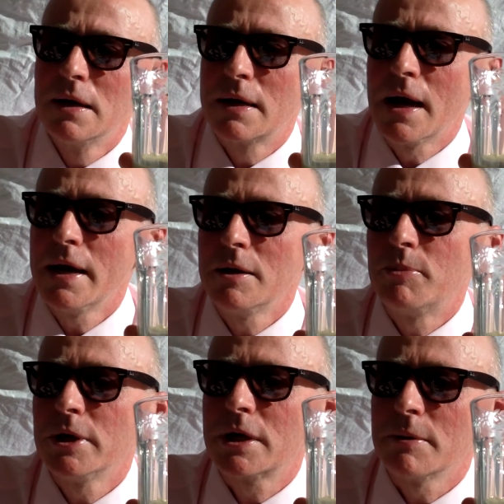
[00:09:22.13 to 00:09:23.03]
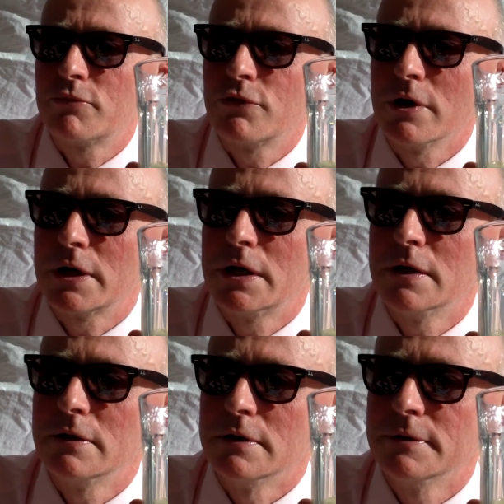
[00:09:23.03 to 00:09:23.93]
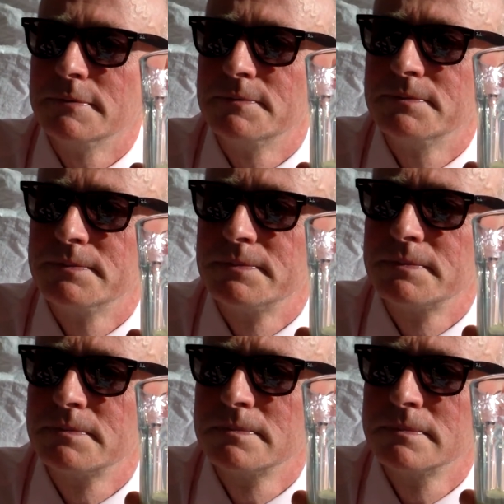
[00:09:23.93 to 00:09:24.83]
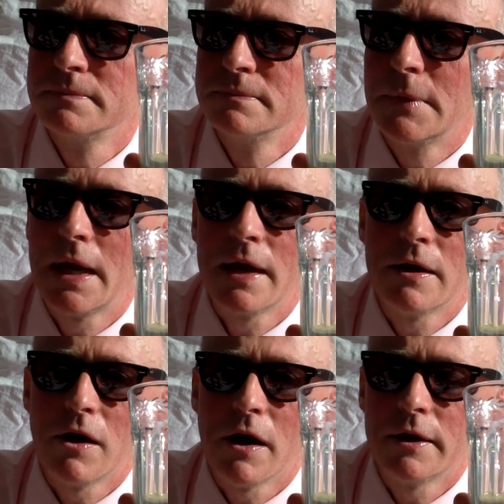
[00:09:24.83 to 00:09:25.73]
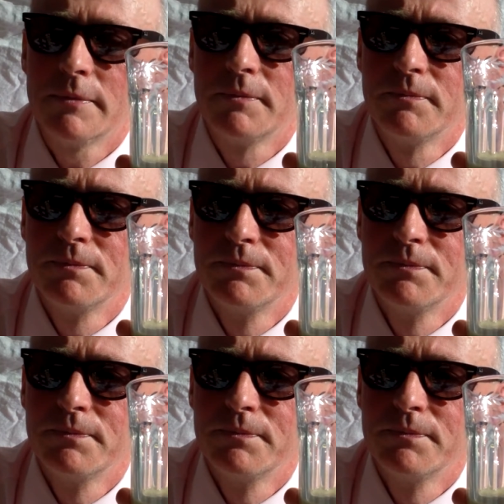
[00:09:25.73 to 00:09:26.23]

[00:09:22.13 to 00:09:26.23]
a guy in a pickup truck hit her head on.